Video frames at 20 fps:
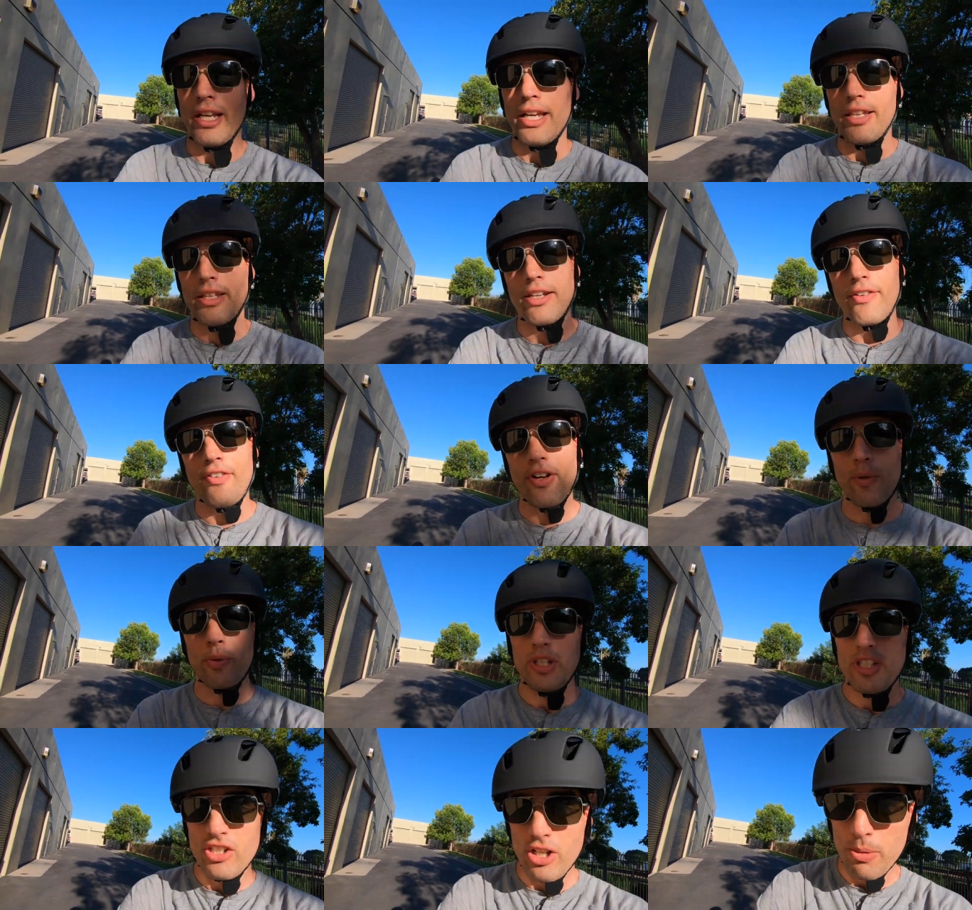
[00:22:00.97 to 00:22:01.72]
And then if I
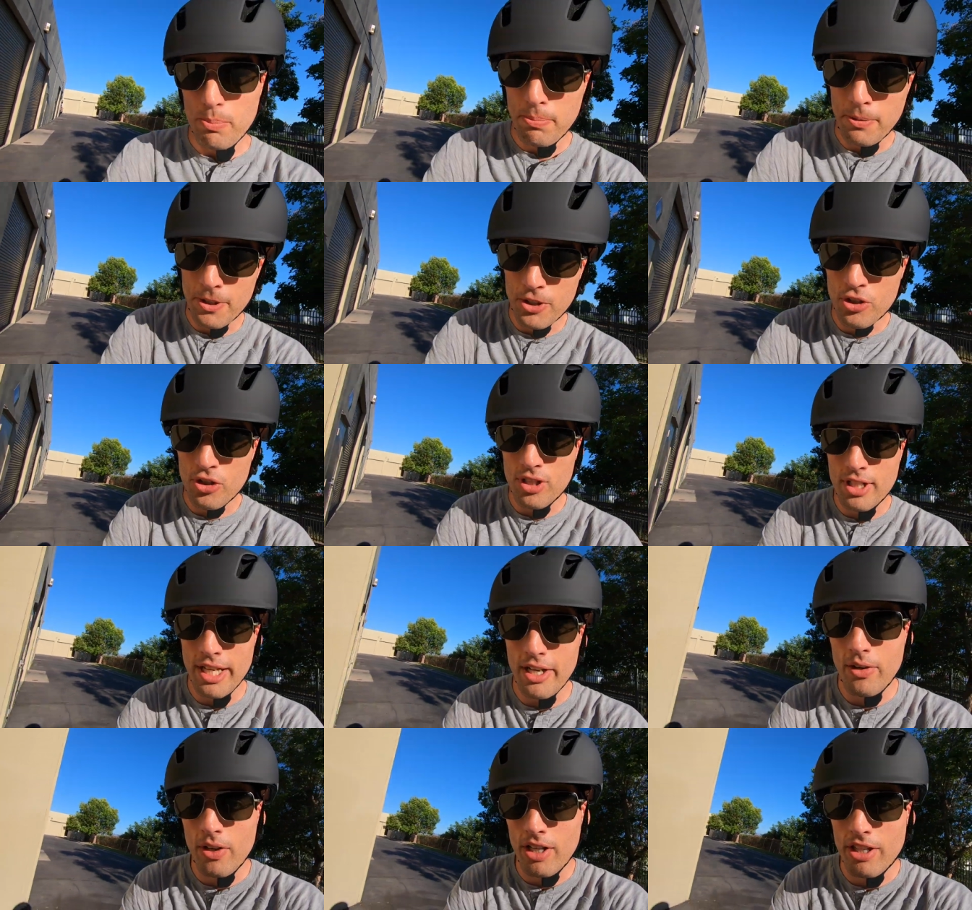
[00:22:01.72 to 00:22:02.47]
really start pushing
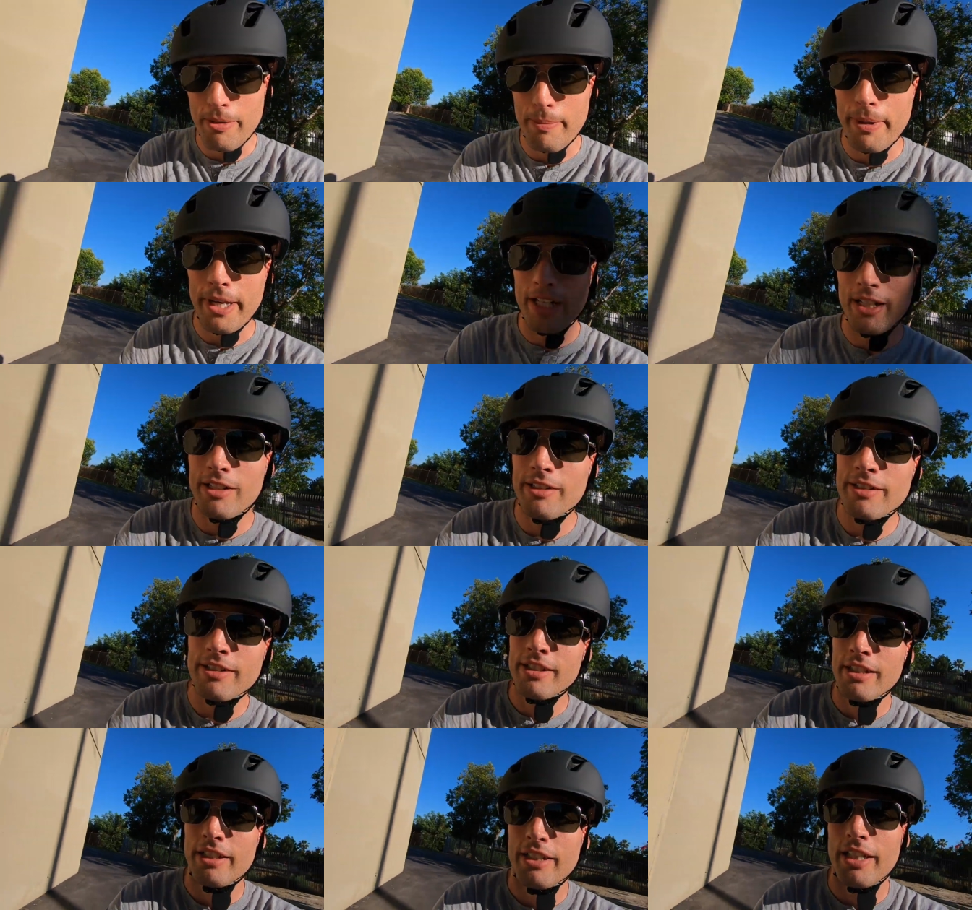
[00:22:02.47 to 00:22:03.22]
down on the
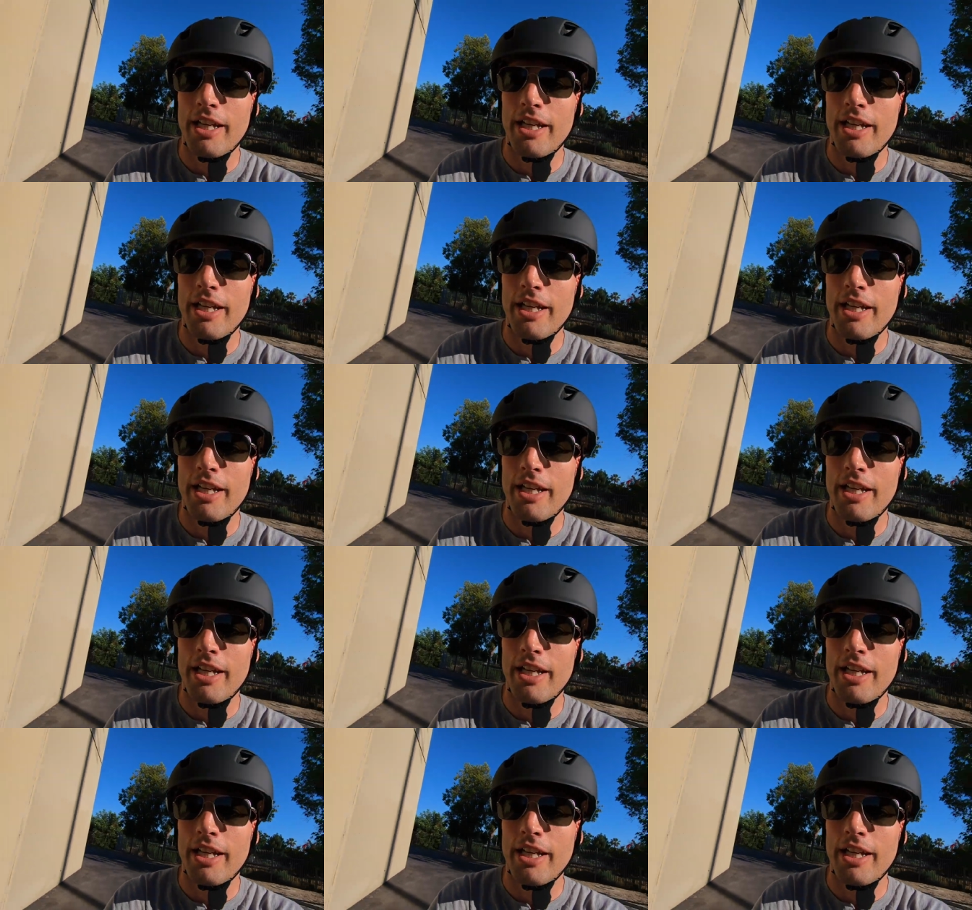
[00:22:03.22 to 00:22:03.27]
pedals,